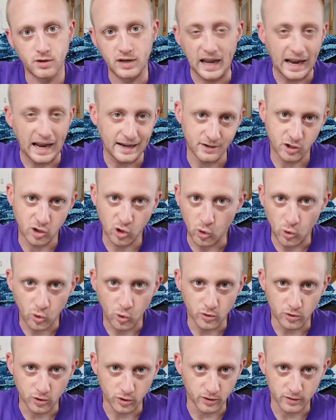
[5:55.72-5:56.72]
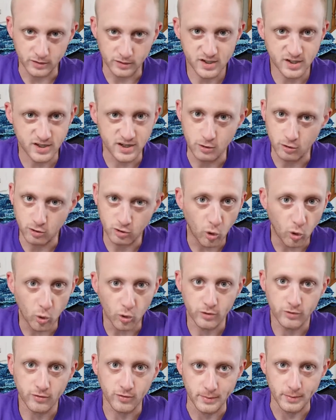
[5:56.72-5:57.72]
gain gold or steal
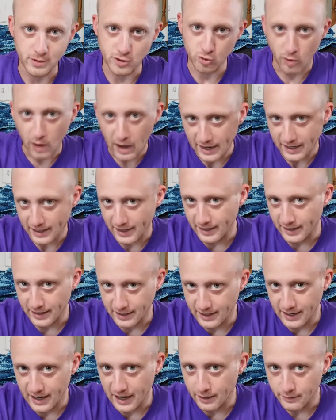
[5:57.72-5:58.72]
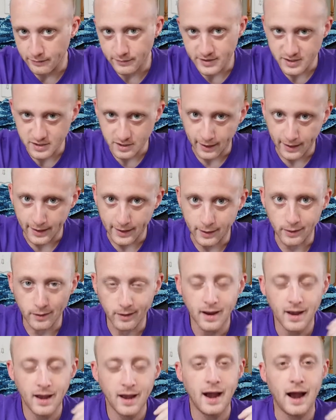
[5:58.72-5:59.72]
gold from a dragon and get out of his
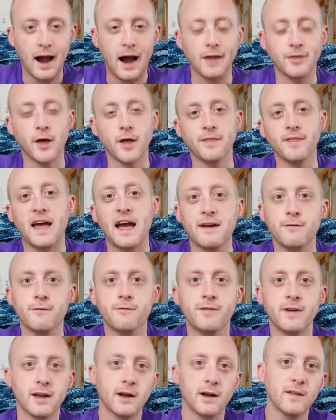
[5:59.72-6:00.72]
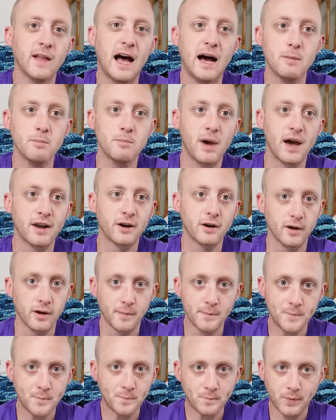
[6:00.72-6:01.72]
lair. I thought that fit a lot
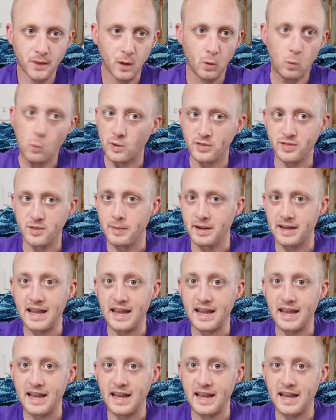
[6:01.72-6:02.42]
better with the